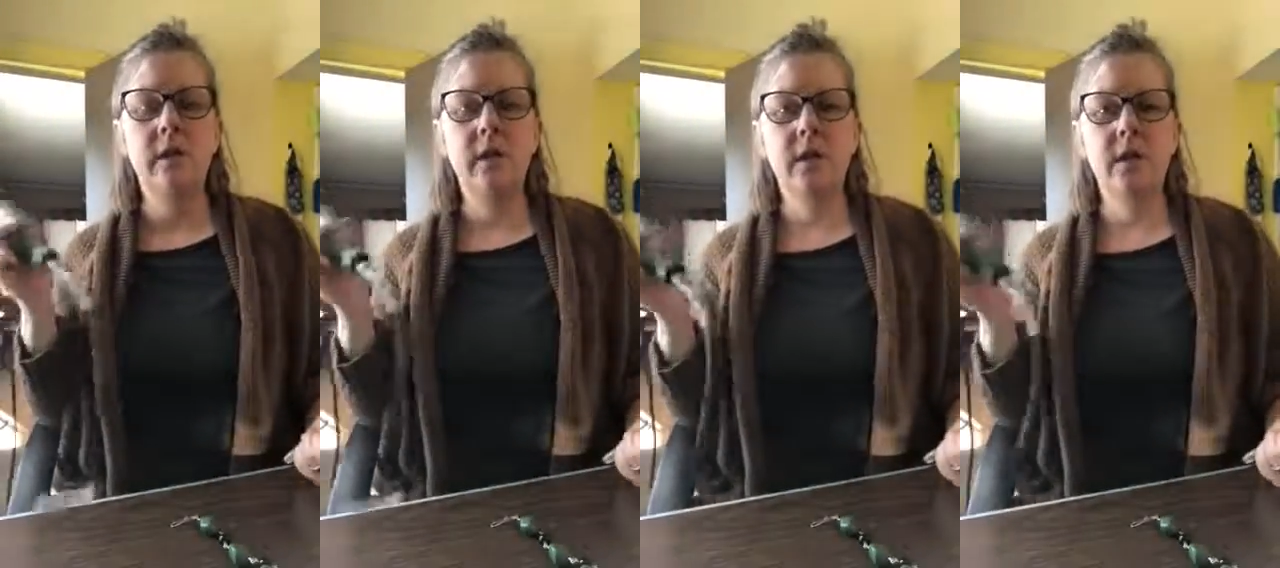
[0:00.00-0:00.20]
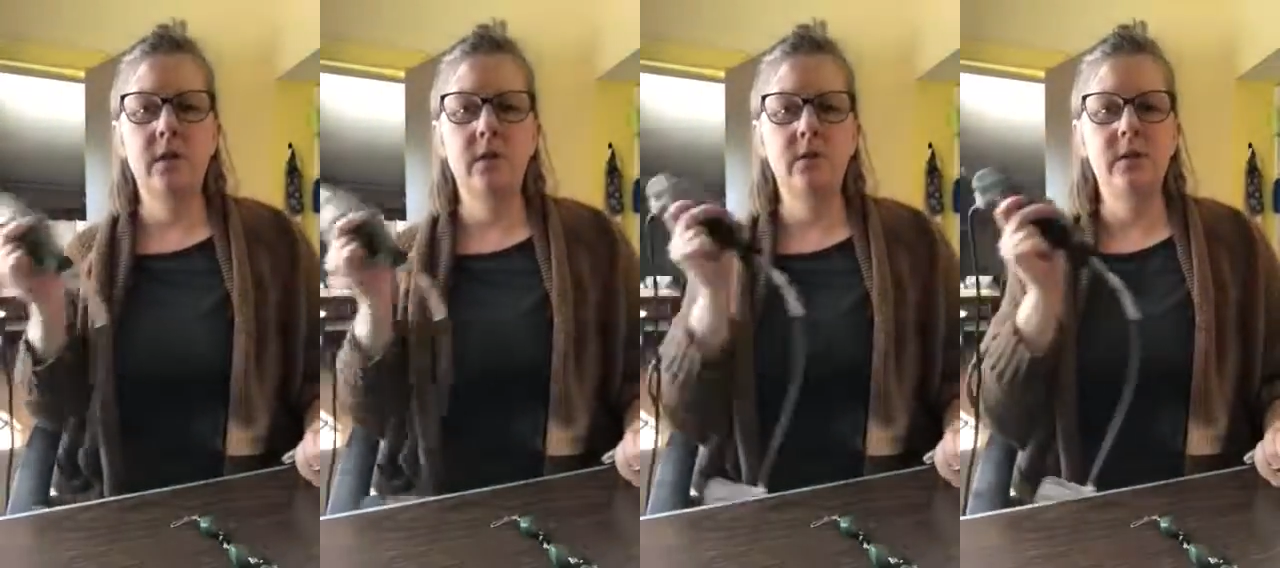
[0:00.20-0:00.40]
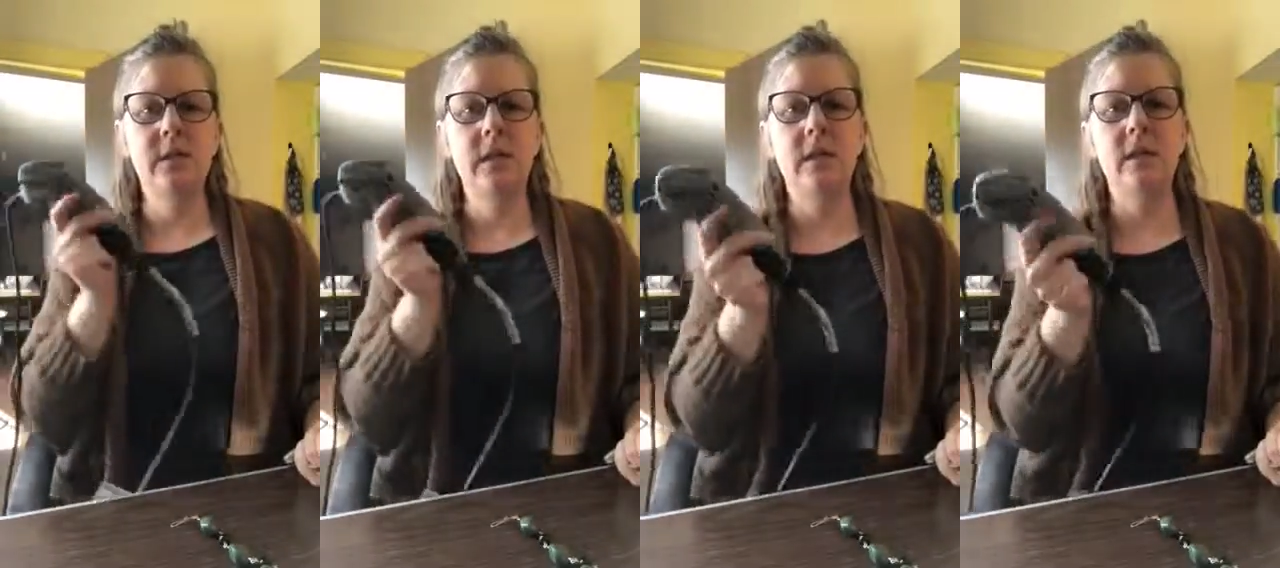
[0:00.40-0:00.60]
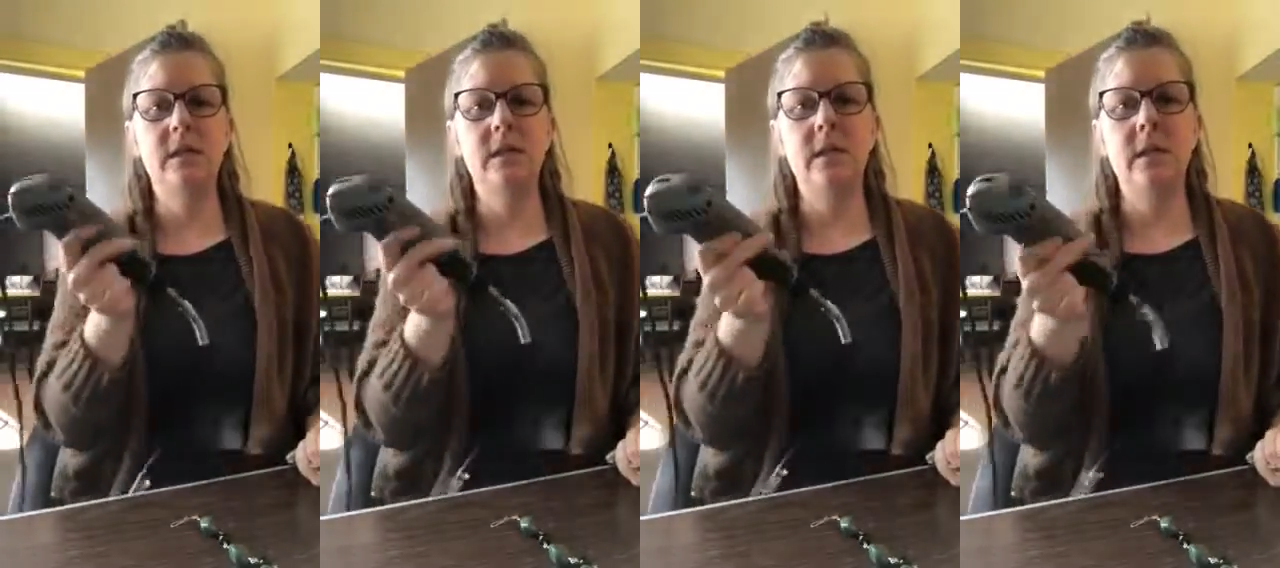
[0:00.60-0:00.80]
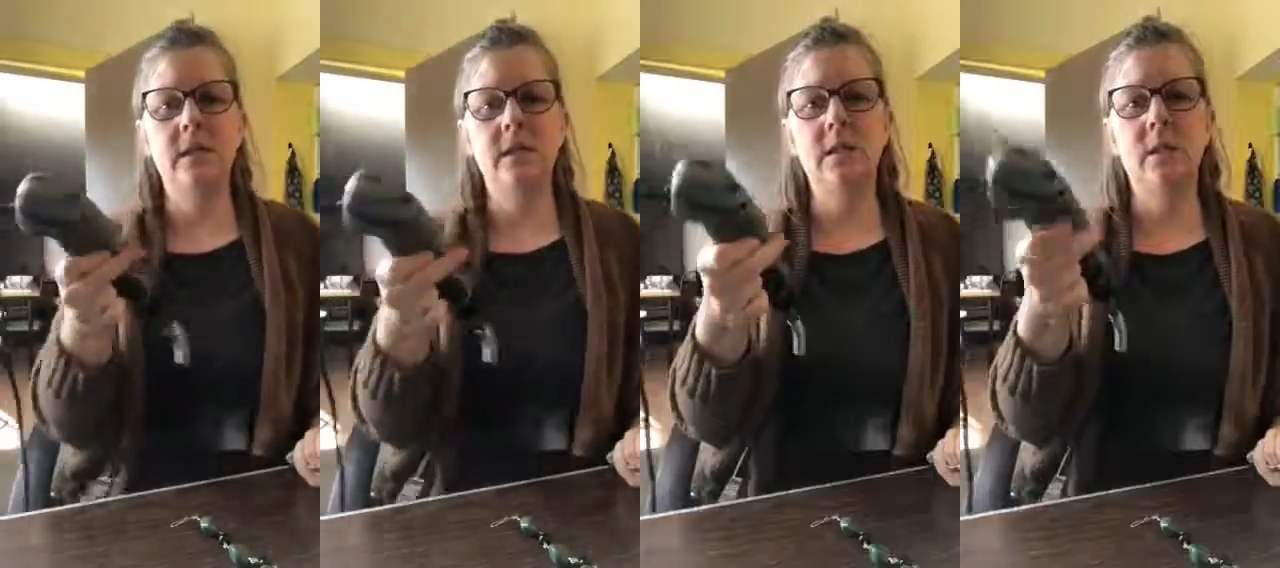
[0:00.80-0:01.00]
the use, and
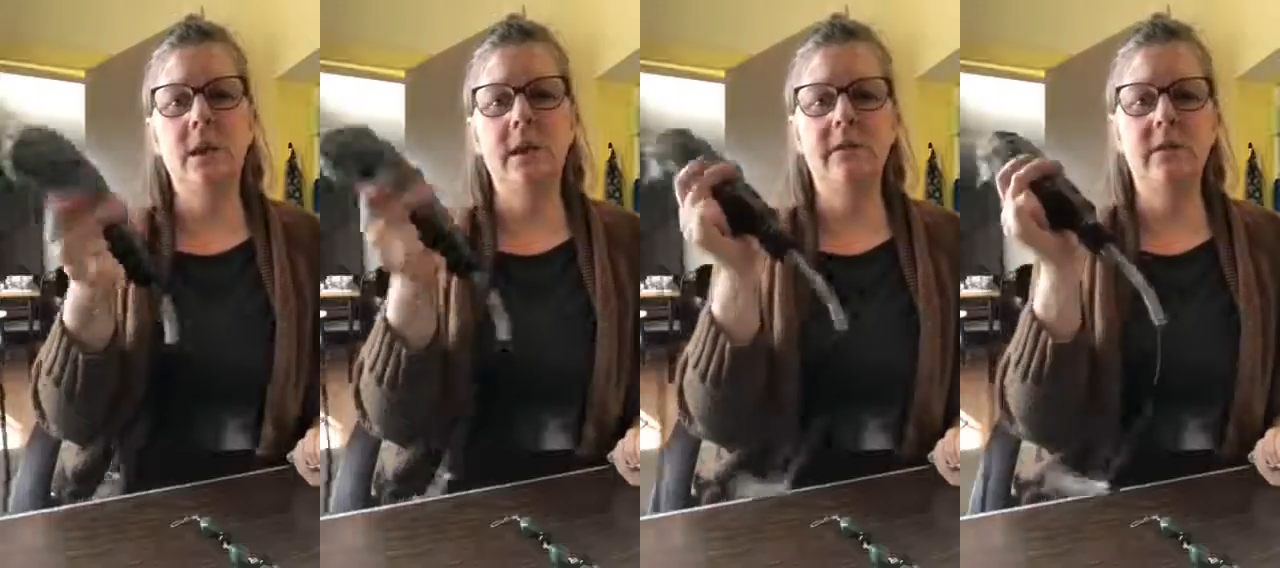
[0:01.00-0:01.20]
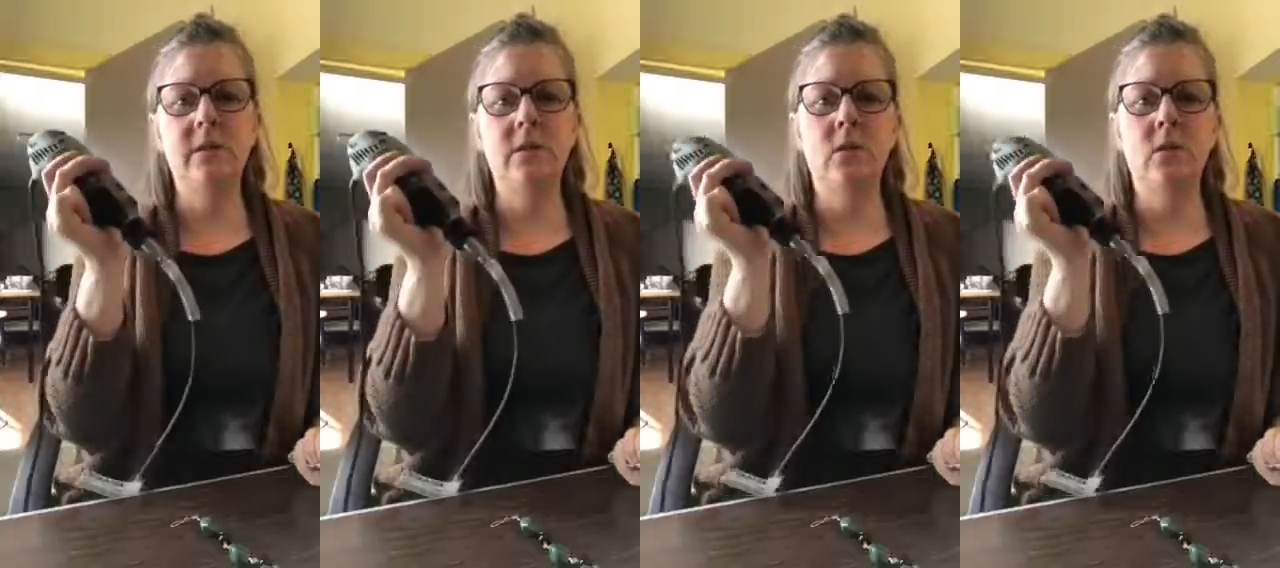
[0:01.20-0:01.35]
it's not so heavy.